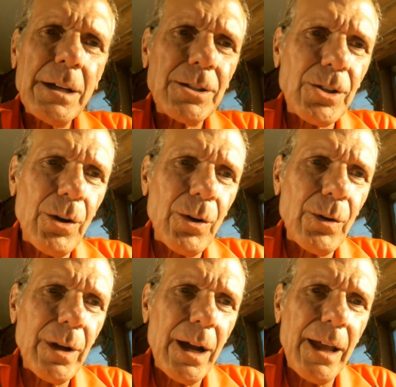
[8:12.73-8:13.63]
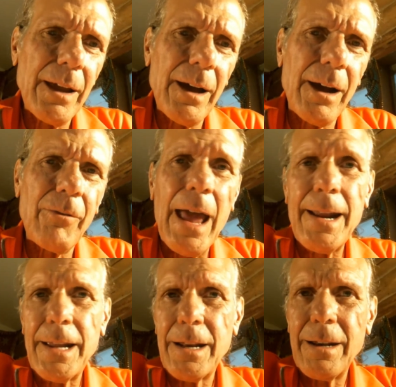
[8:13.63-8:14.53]
so I uh,
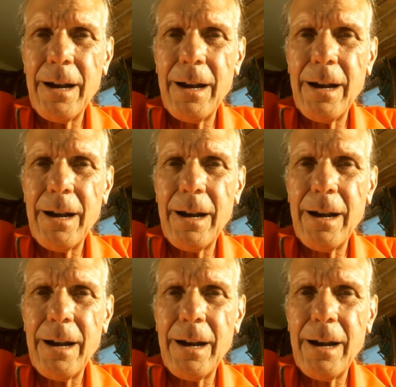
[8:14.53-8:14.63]
ran in,